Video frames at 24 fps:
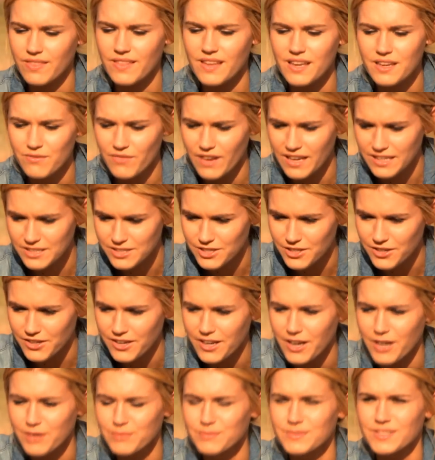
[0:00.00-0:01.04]
the adventure
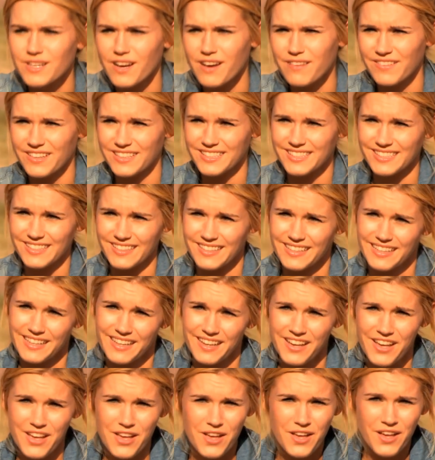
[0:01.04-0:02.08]
comes obviously
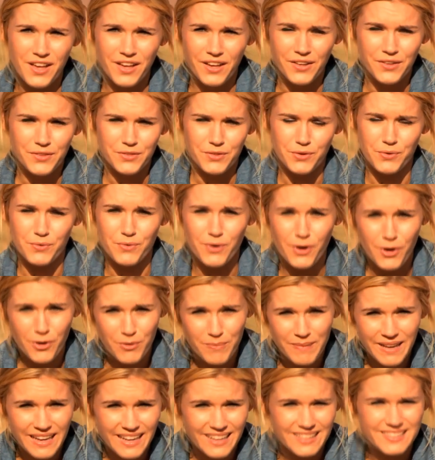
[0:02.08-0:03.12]
the
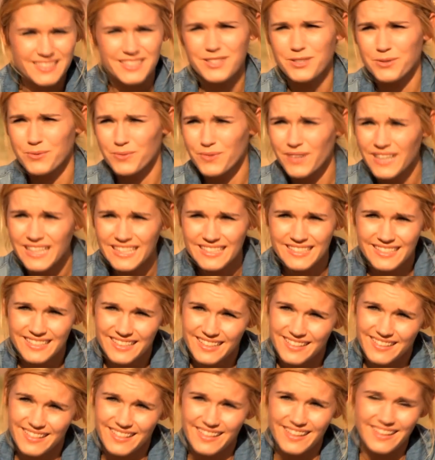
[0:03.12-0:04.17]
romance, the risk,
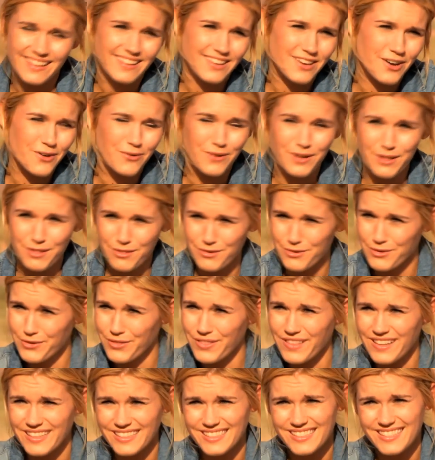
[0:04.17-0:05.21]
the going through
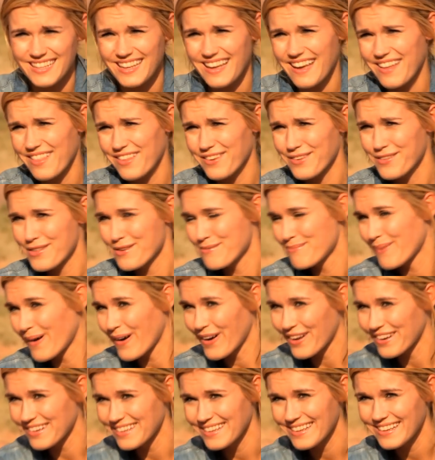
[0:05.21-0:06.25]
things together, the
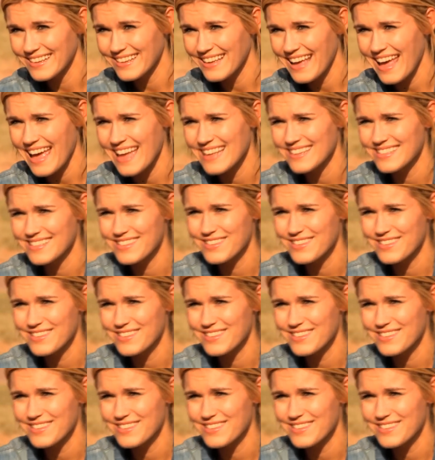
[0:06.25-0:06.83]
bonding. And